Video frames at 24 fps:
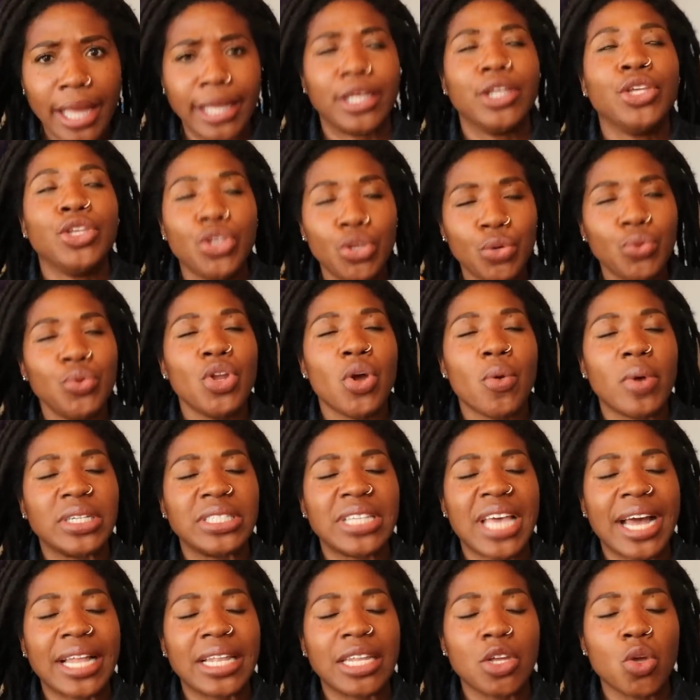Like, you know
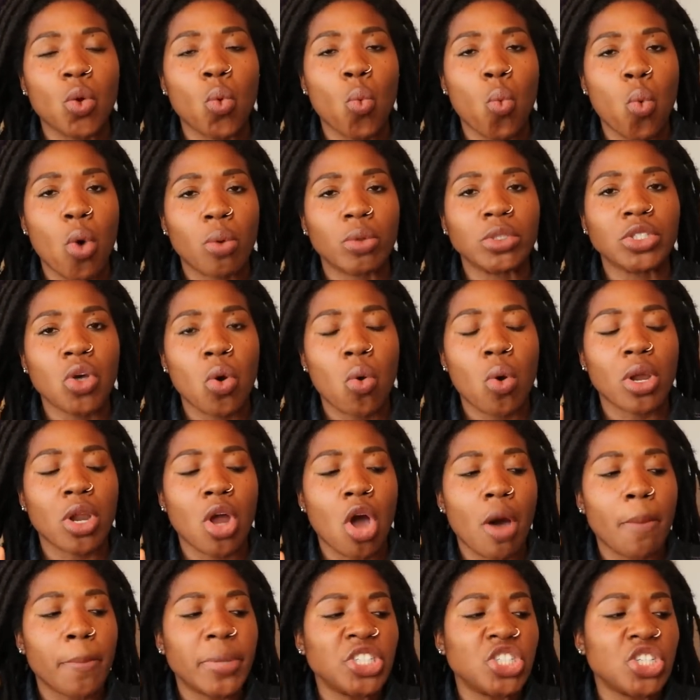exactly what was going
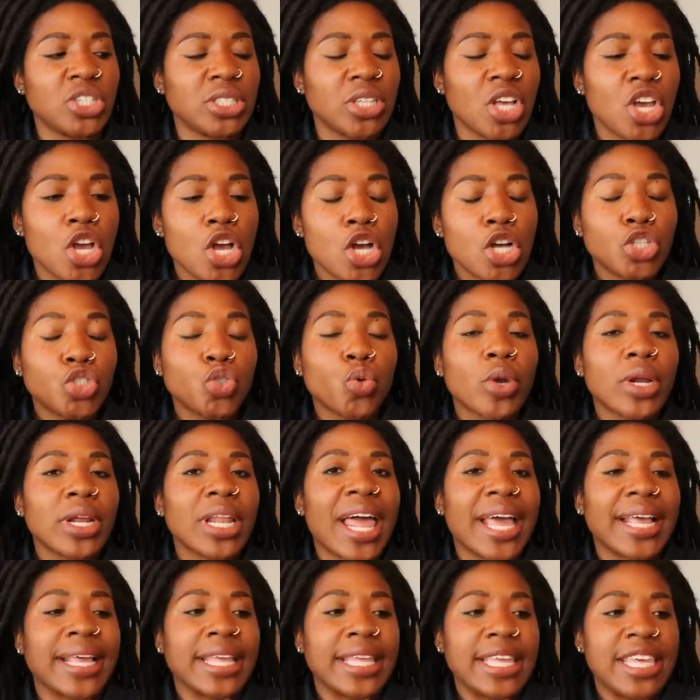on, but just sort of
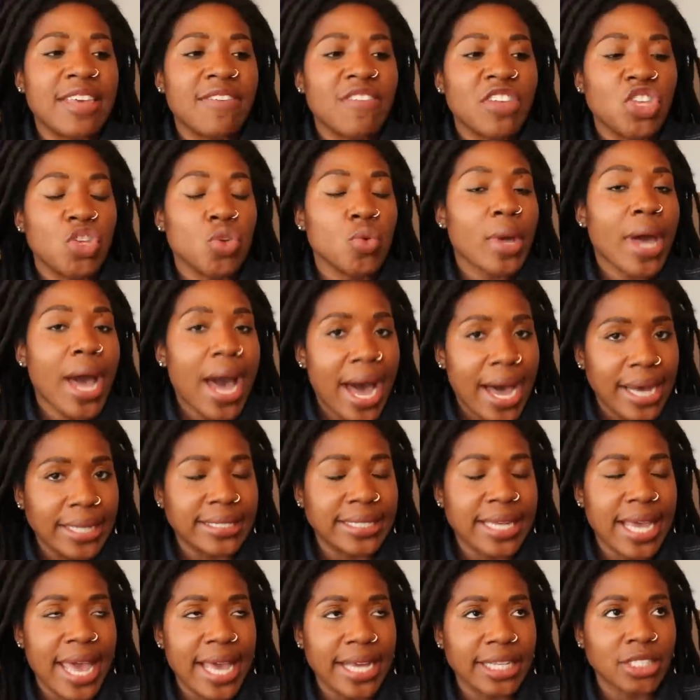like giving you
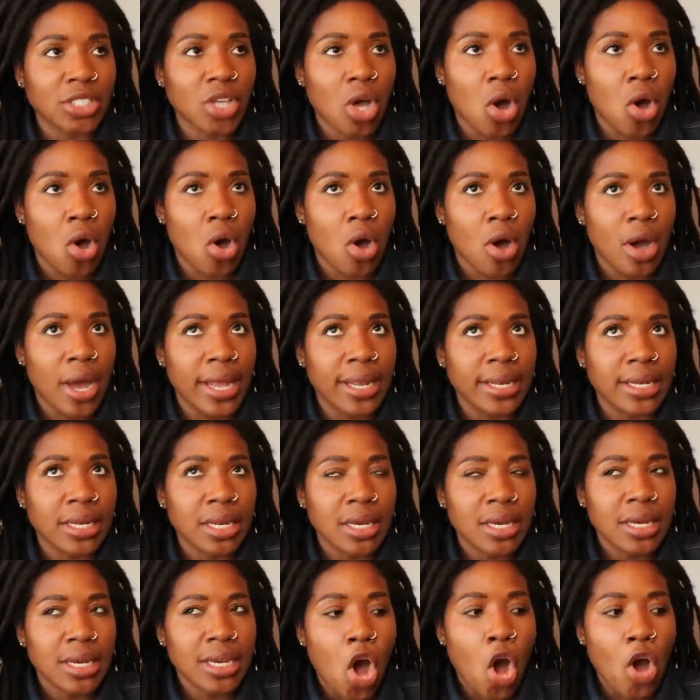context on
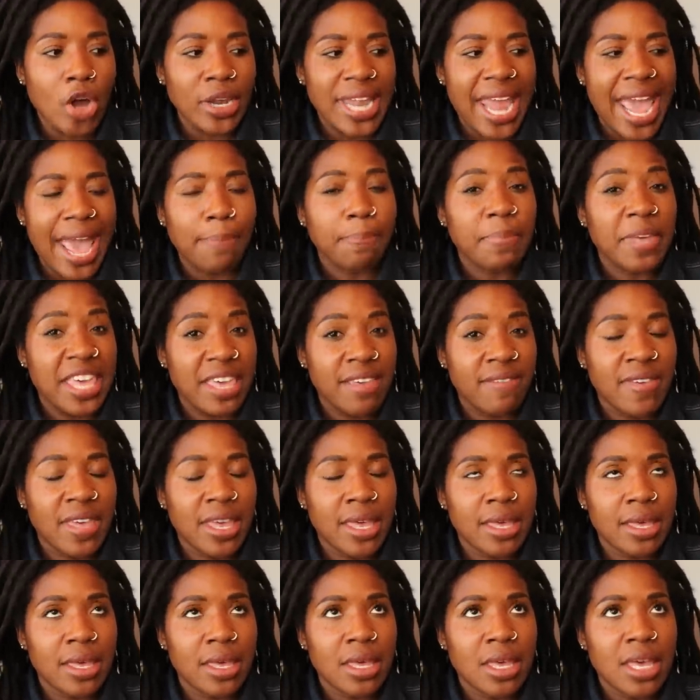that
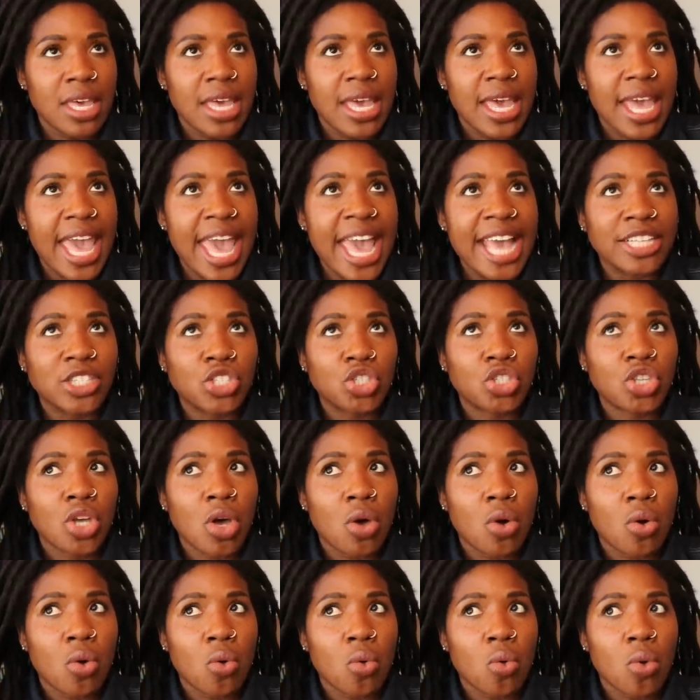pivot And
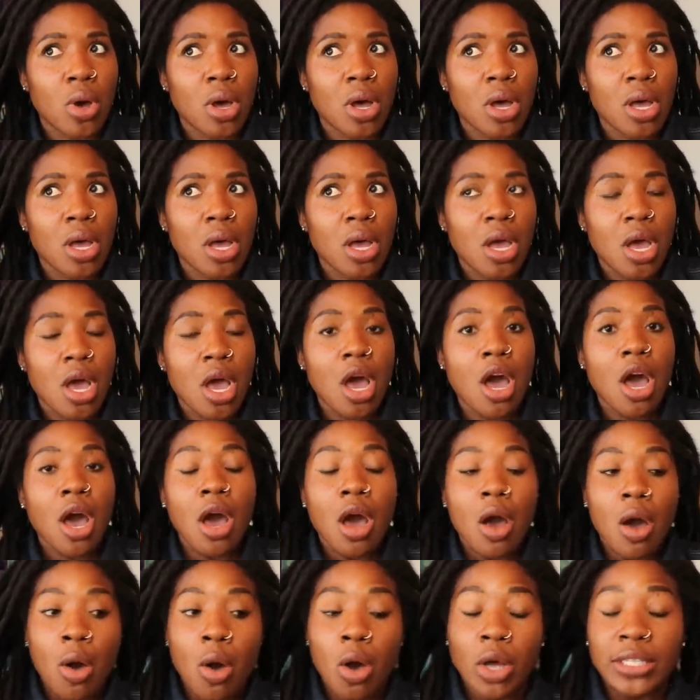so
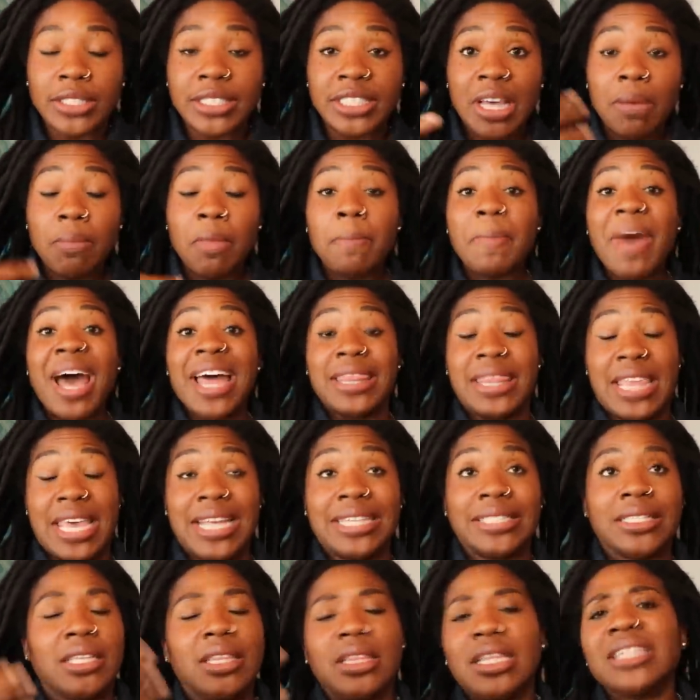some of my
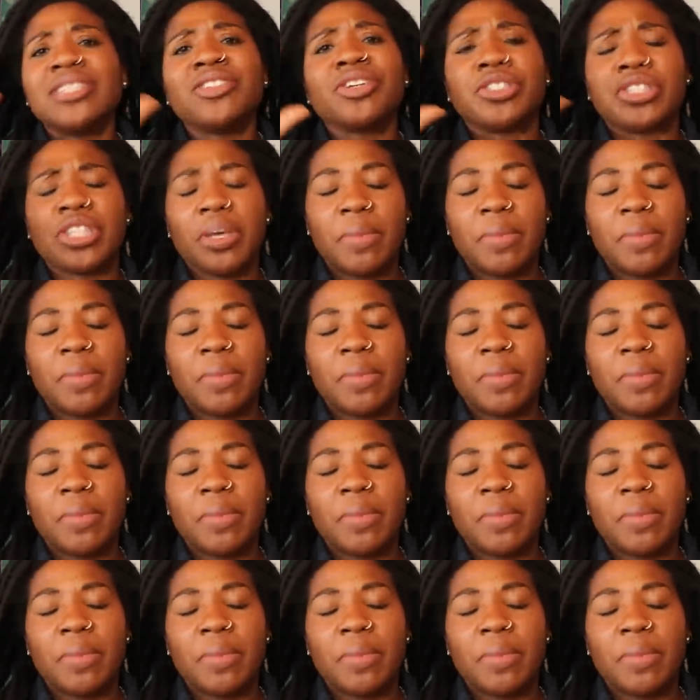things, and these are